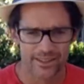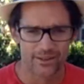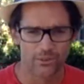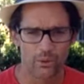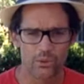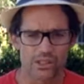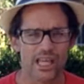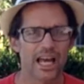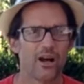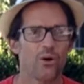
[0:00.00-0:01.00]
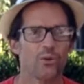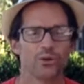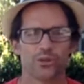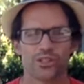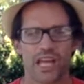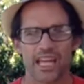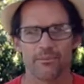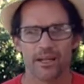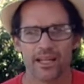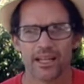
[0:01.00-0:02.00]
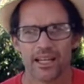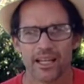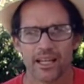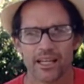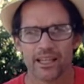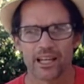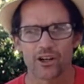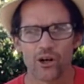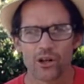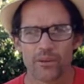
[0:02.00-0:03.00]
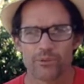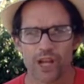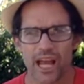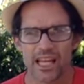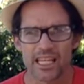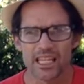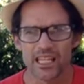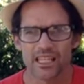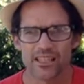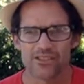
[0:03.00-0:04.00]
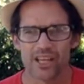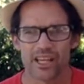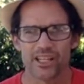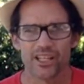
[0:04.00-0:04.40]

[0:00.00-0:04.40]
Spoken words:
What was that owner's name that called up Jackie and said,